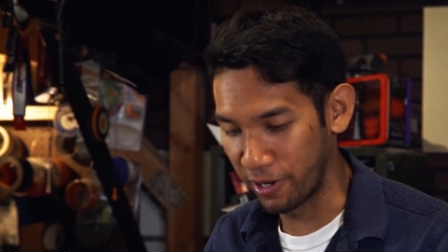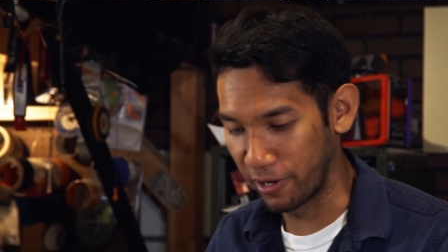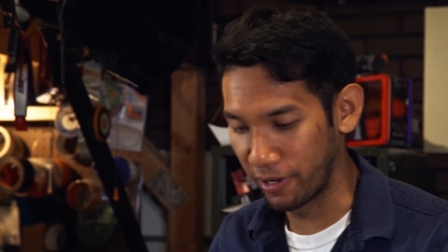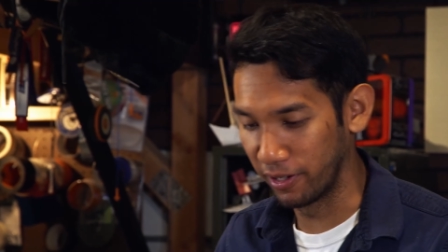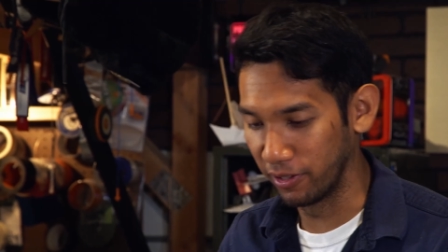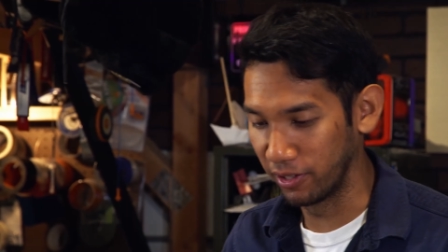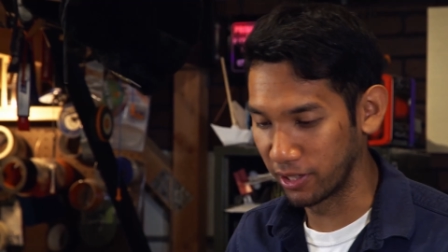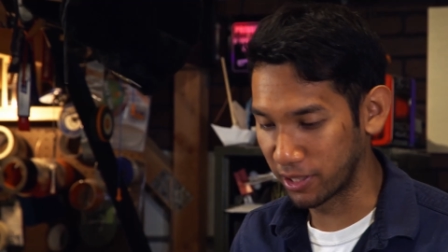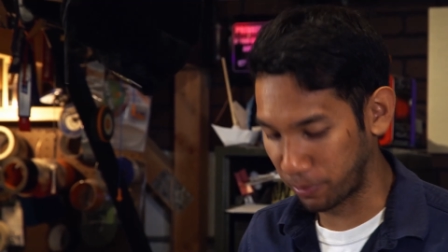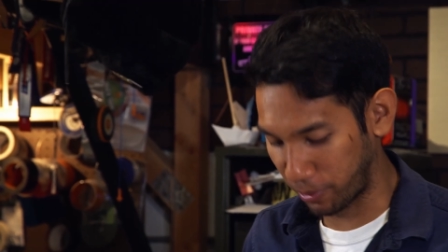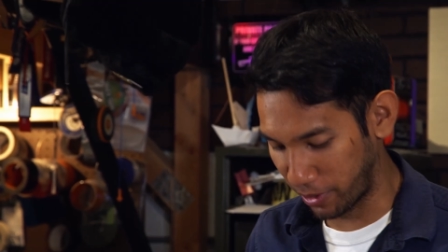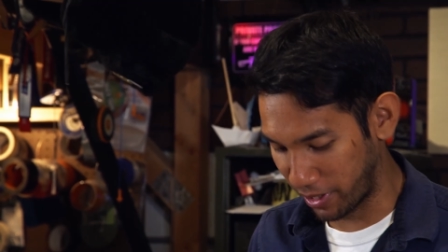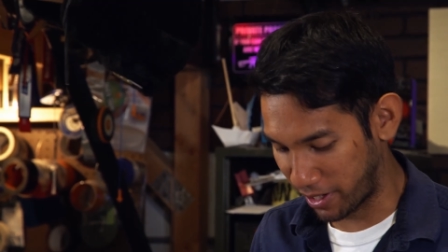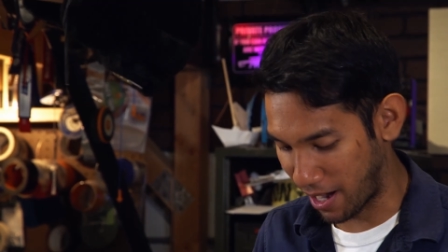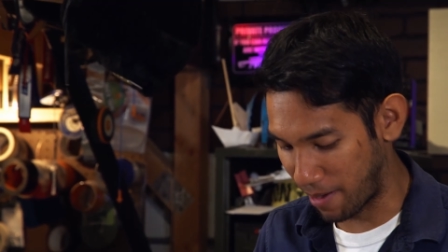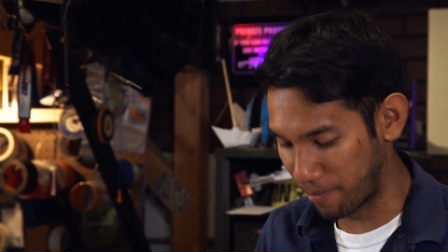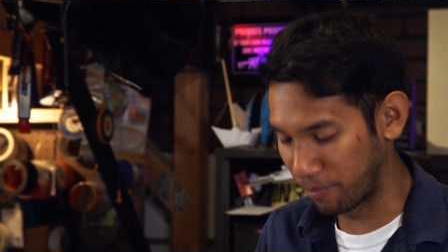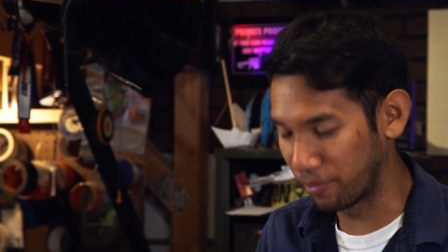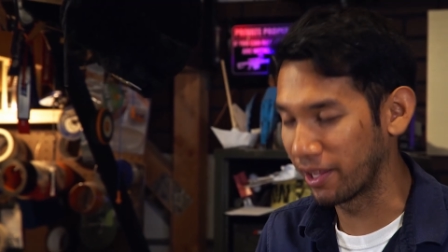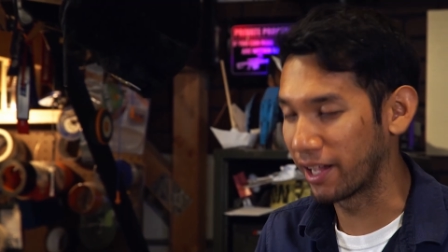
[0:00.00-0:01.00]
here and it looks pretty
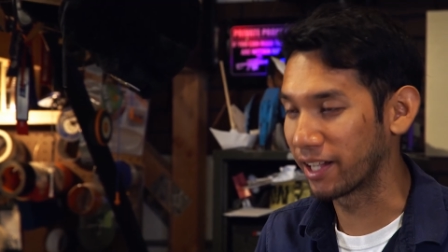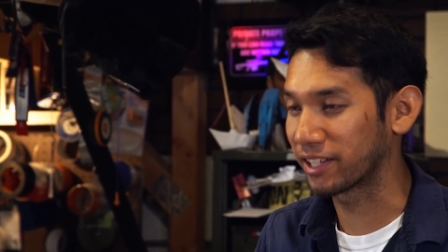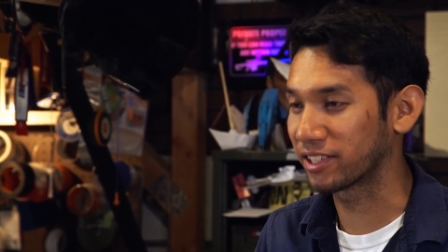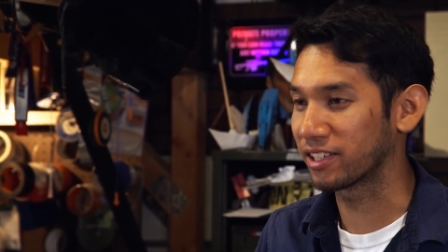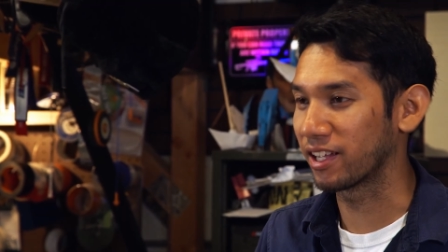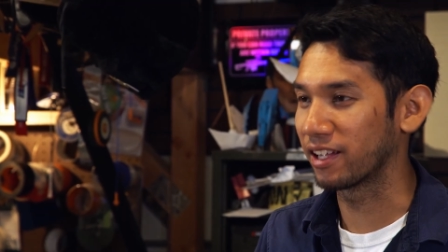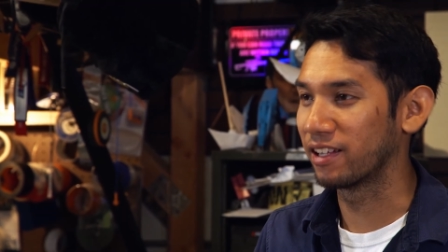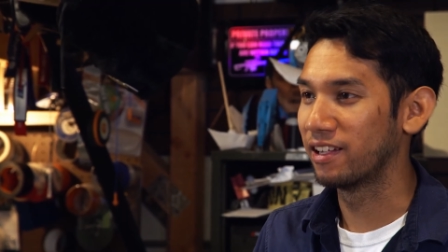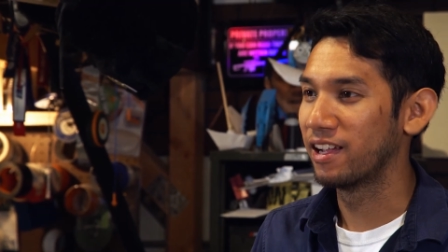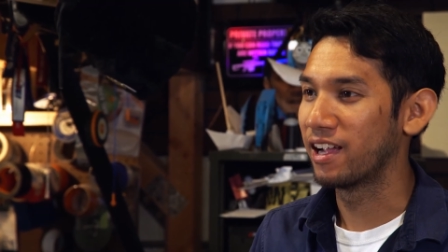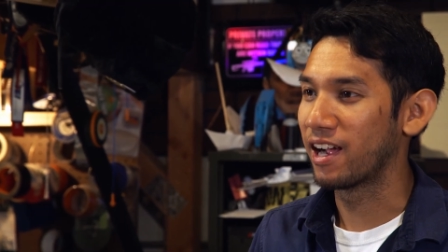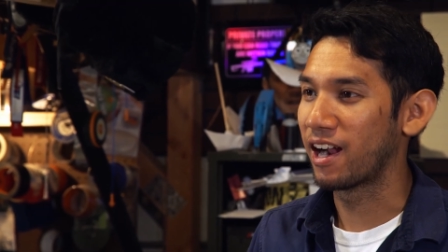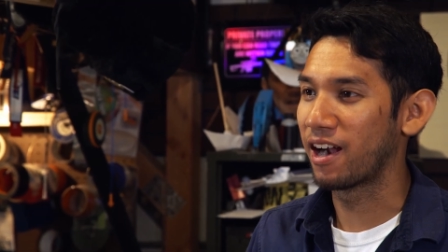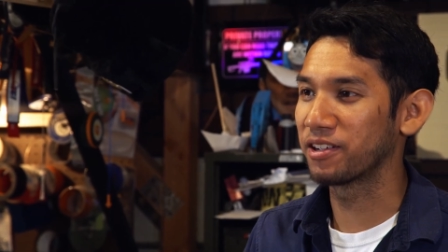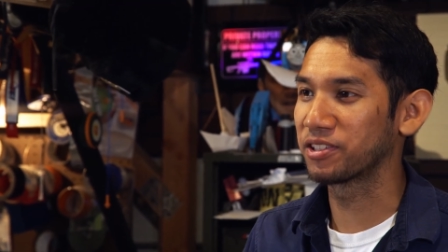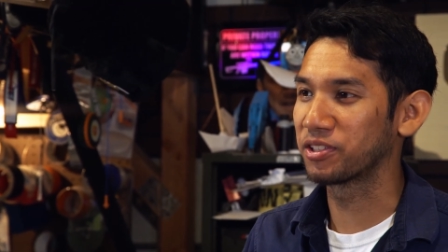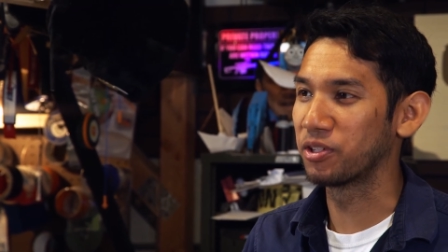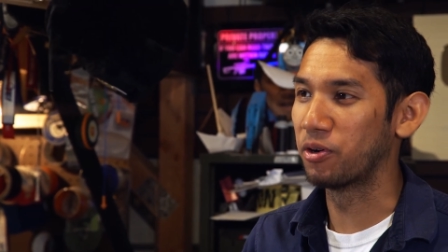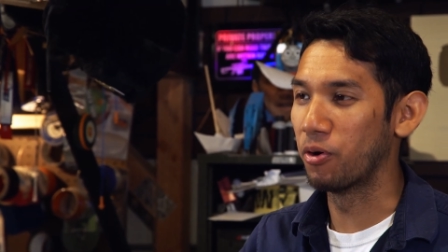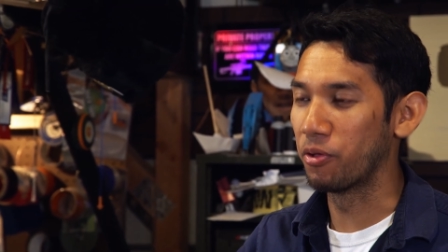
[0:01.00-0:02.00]
complex. How
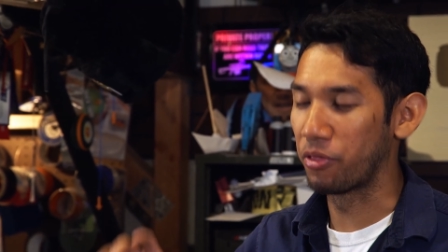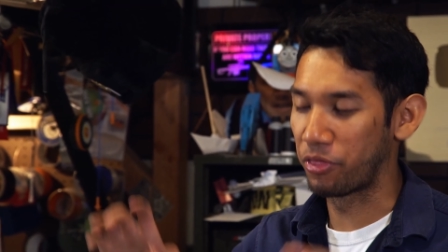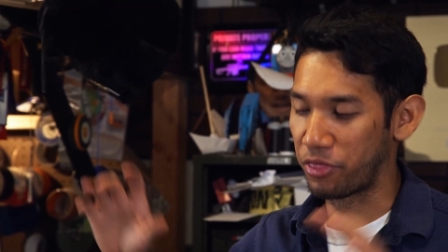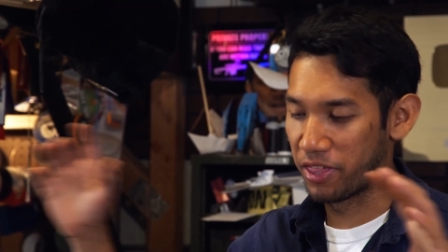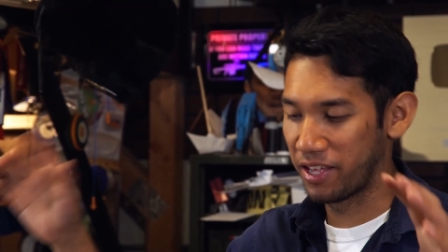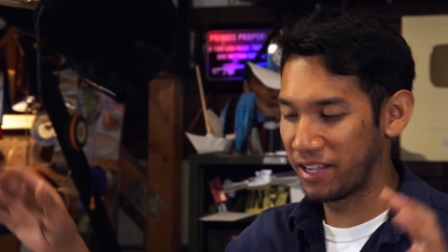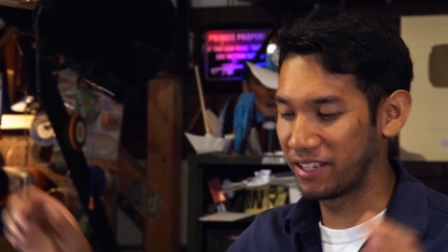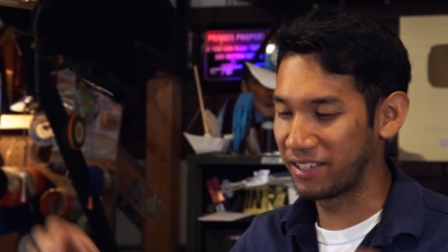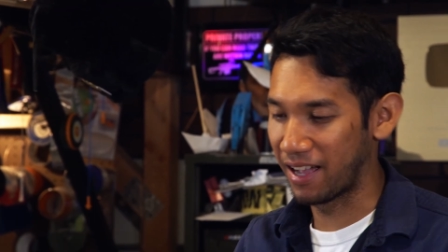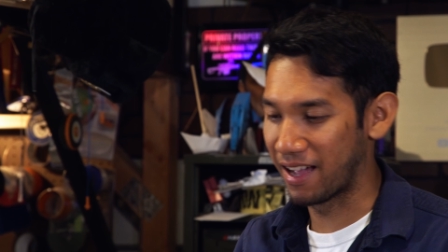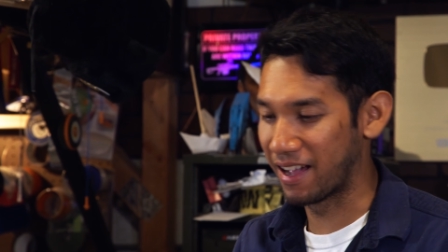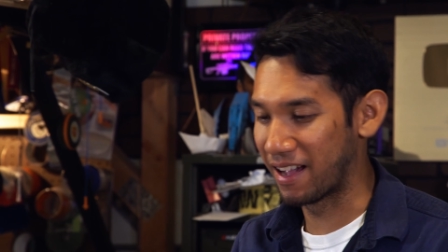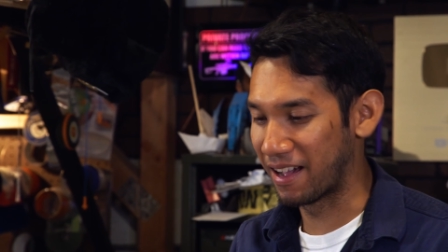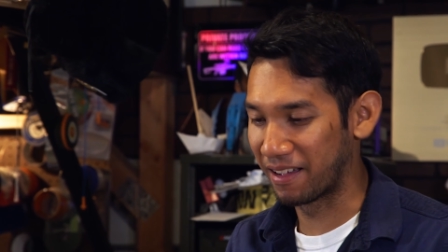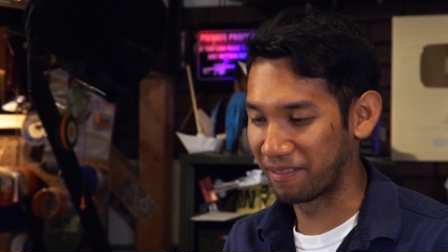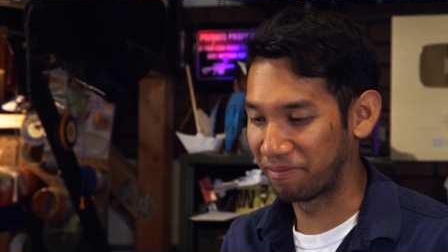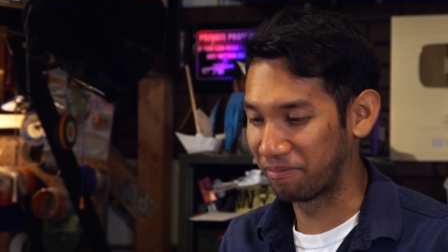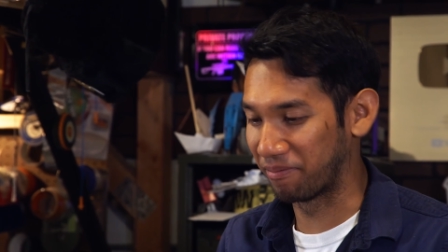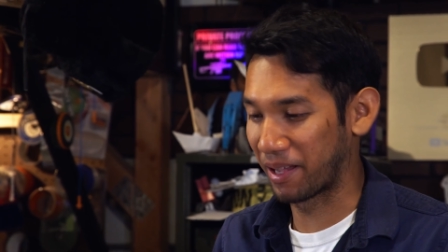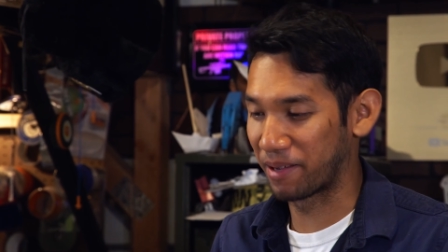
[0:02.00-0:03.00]
does the whole thing
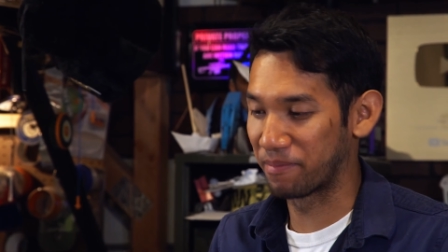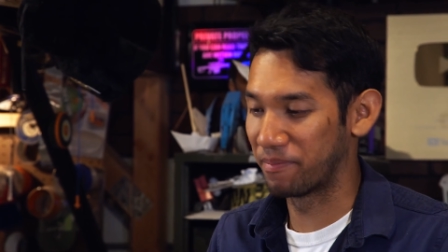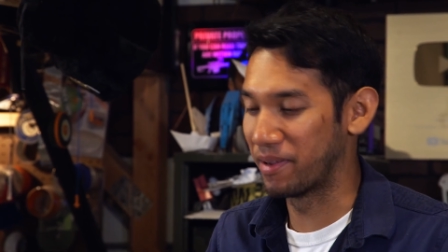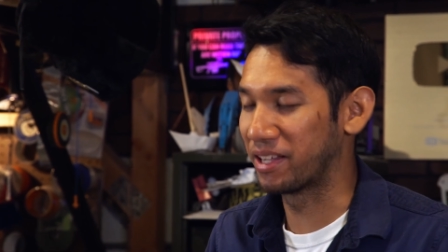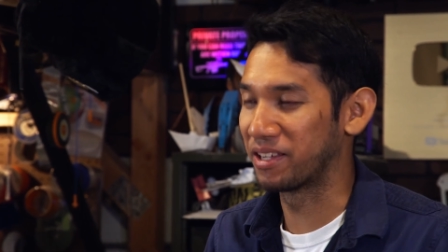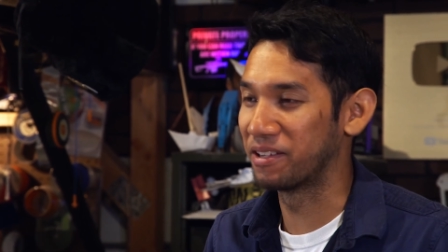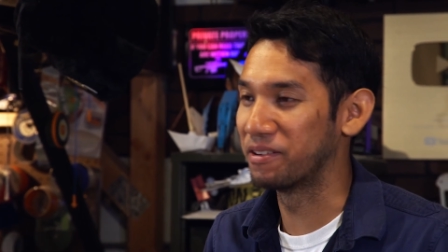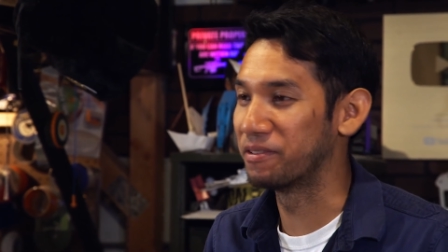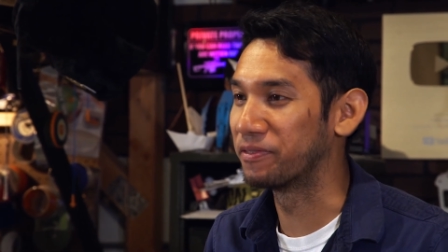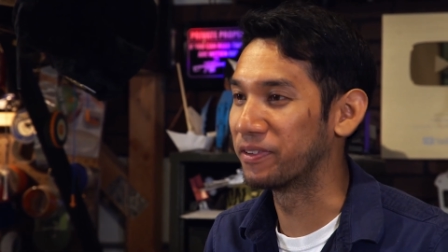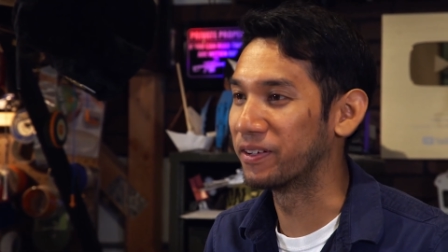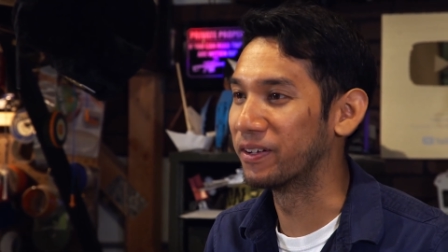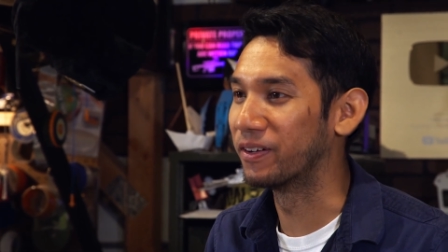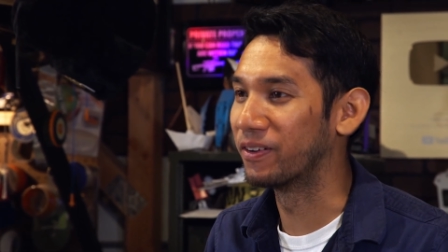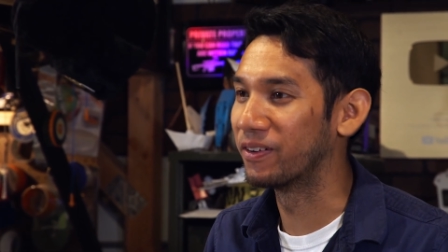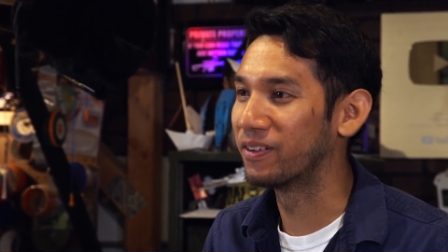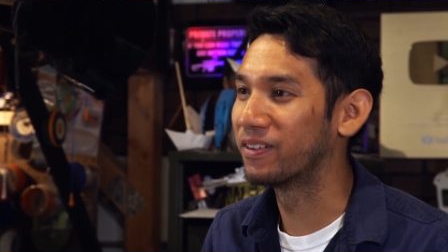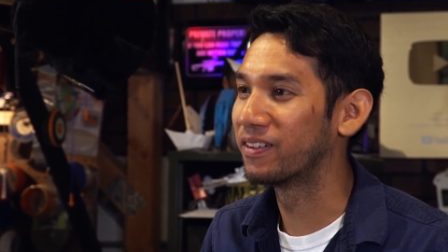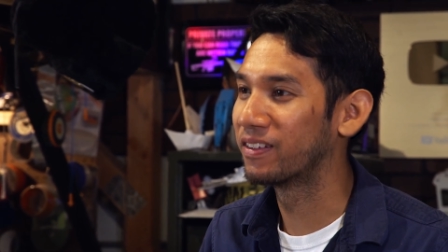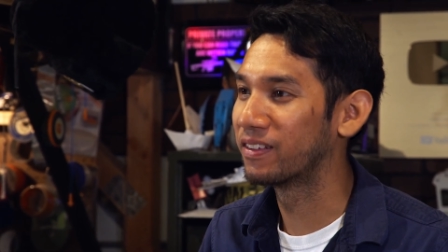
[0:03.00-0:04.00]
uh, like make you
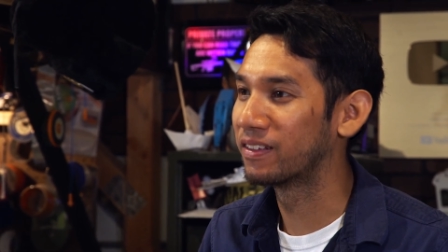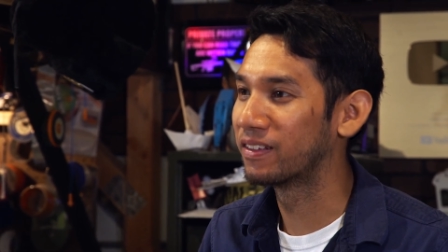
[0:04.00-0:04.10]
feel?